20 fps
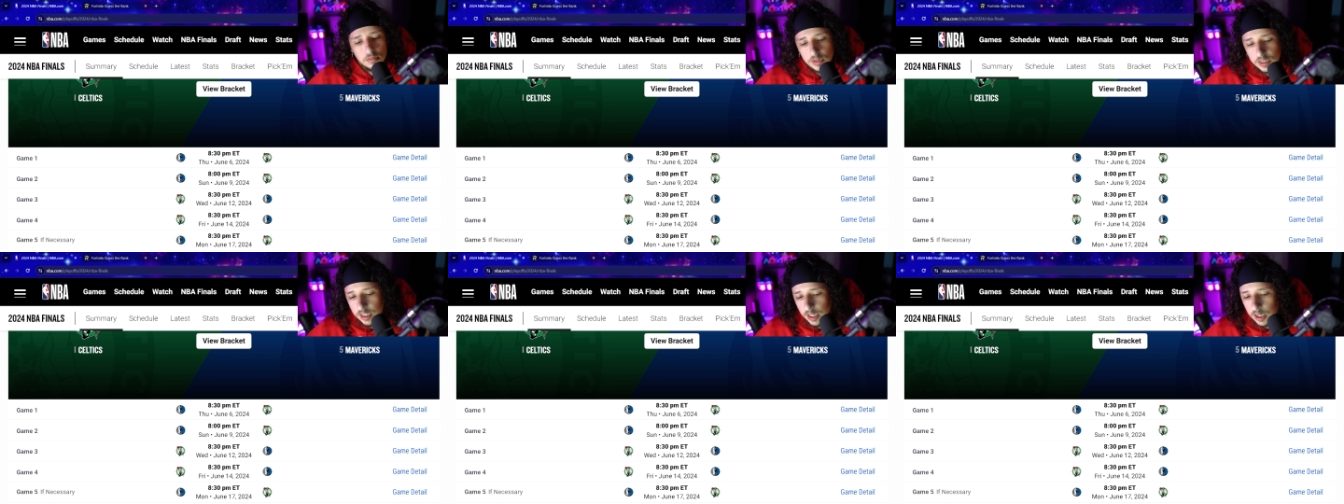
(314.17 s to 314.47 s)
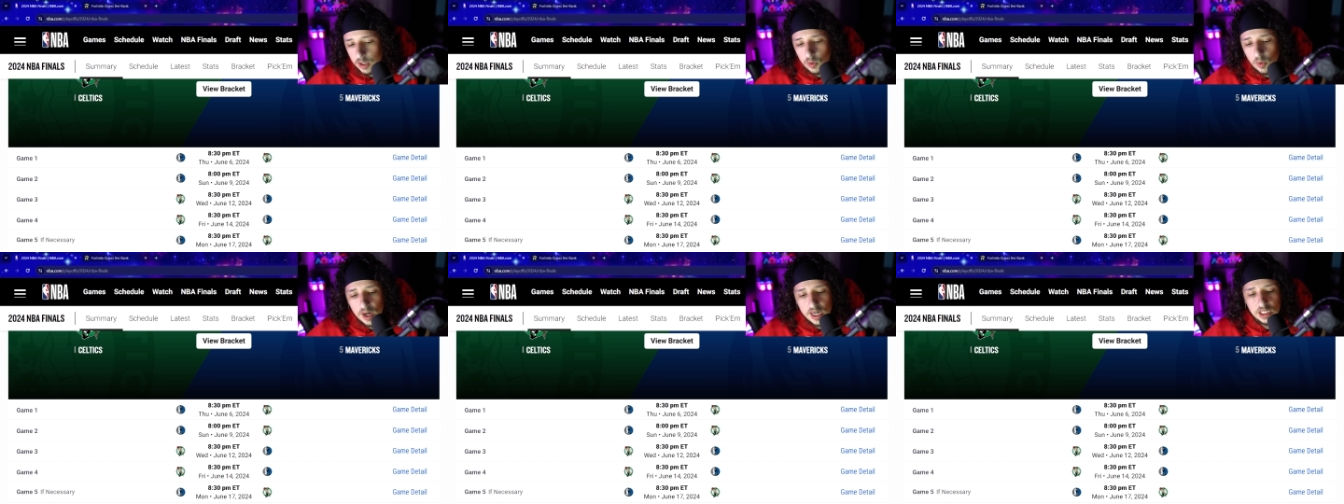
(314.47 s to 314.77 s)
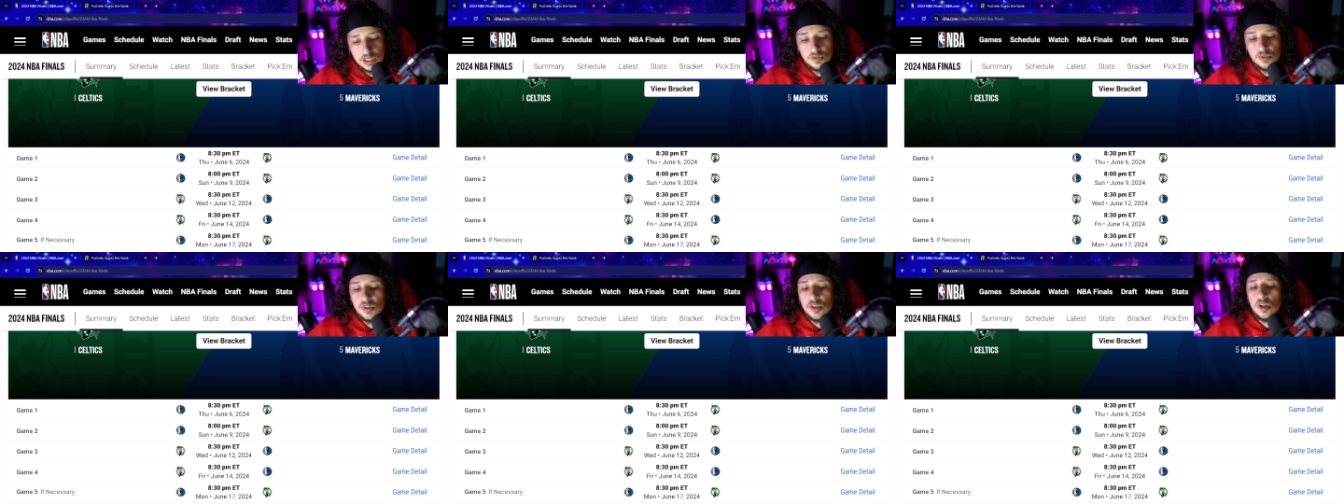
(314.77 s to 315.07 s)
Derek White
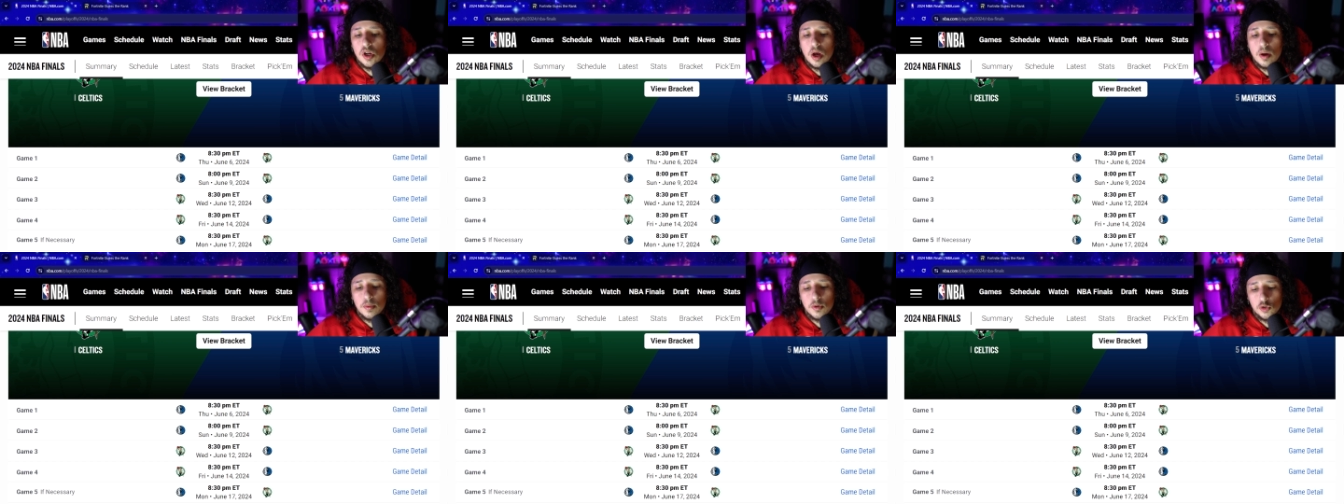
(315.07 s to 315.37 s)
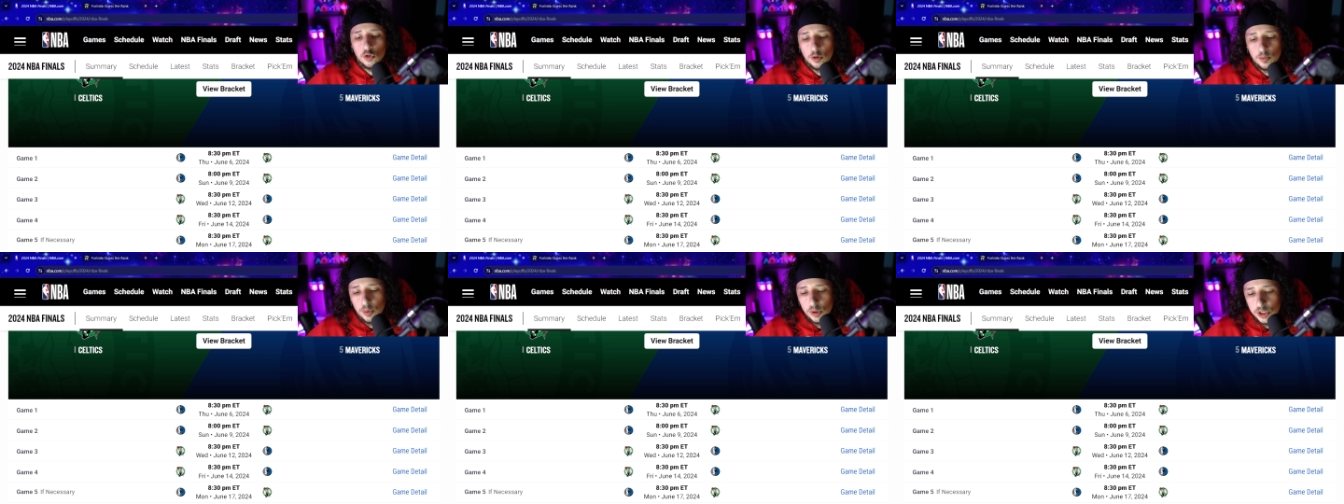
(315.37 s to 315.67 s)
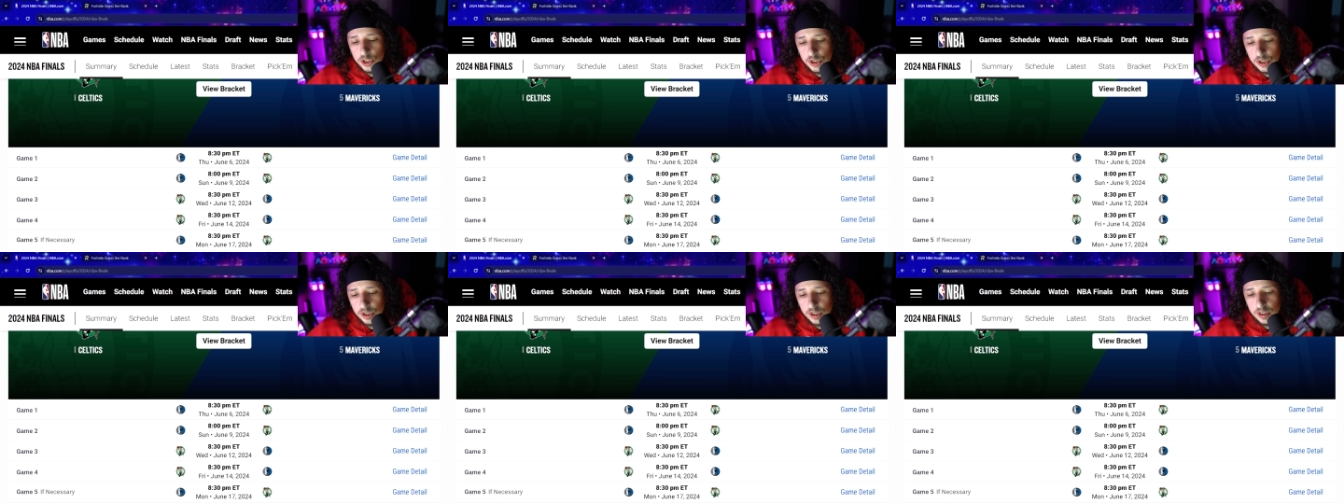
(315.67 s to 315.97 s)
is a phenomenal
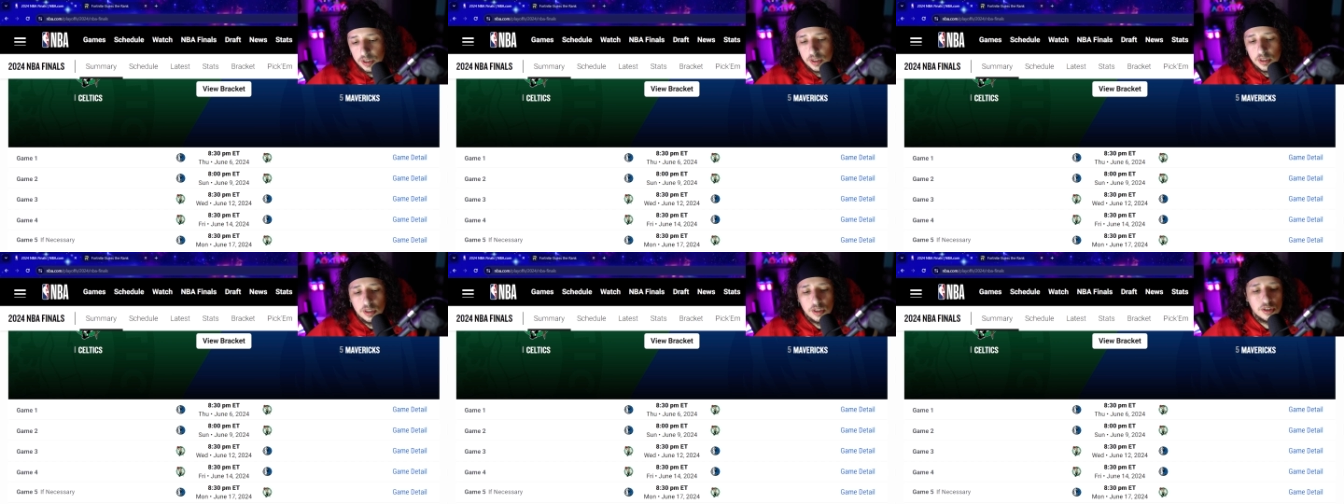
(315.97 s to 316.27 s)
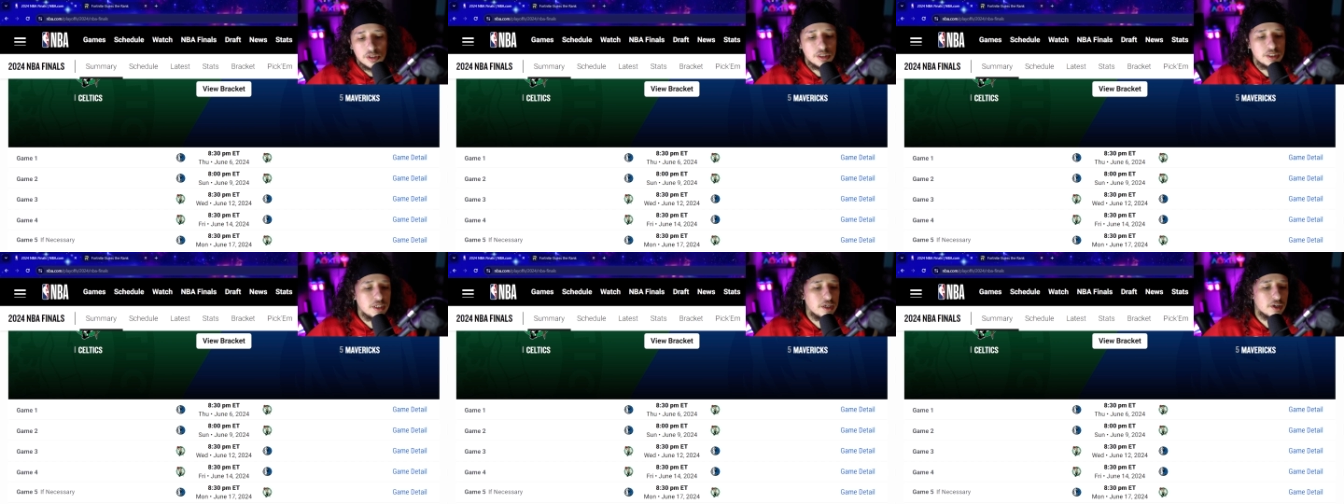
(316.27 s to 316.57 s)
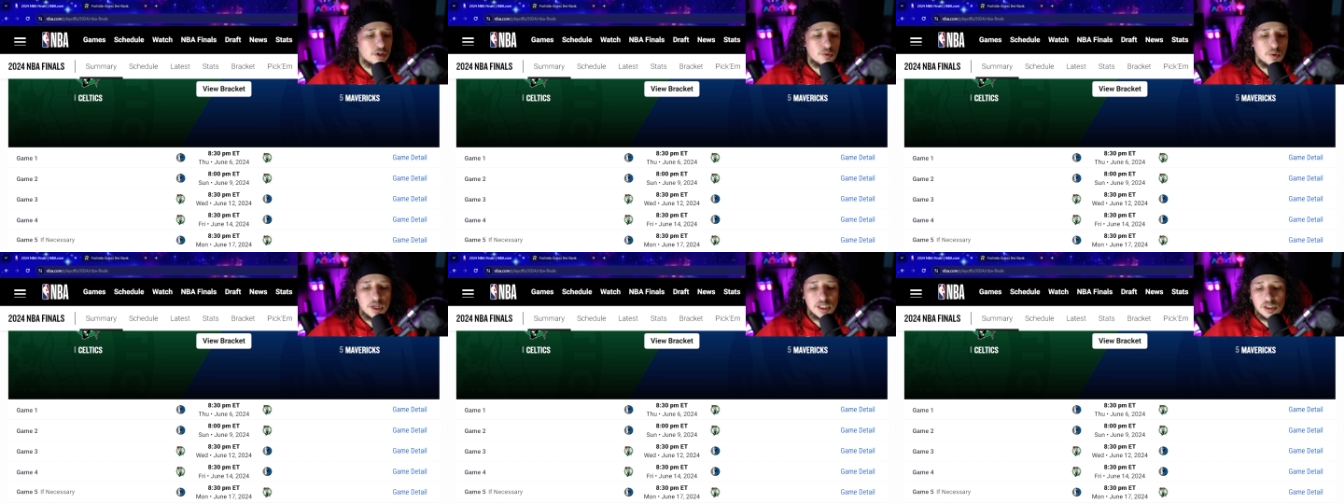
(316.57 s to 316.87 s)
three-point shooter.
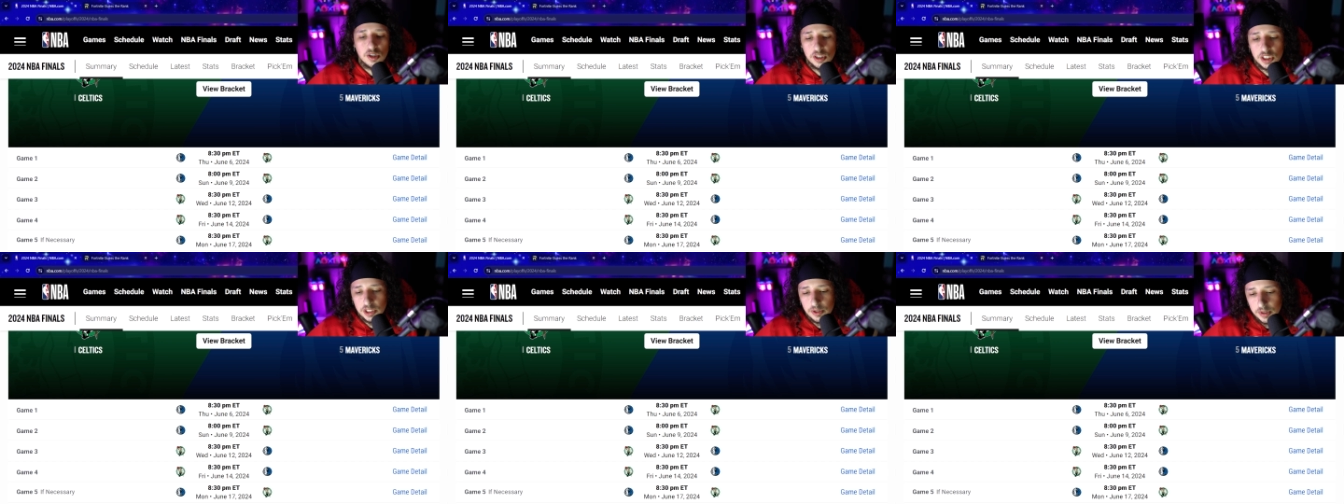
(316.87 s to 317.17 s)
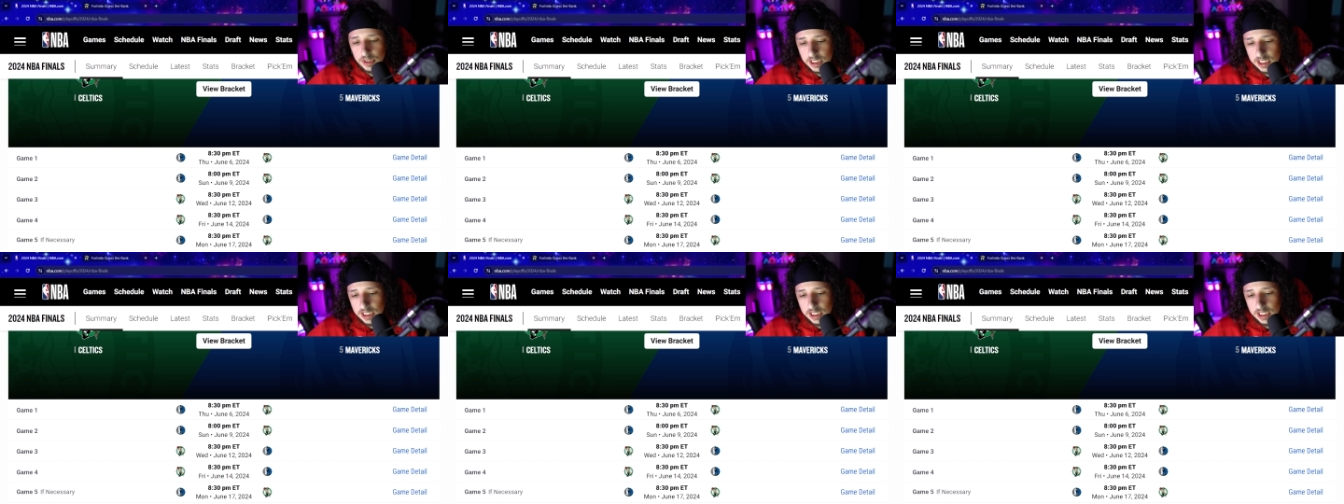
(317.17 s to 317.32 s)
Derek White's also a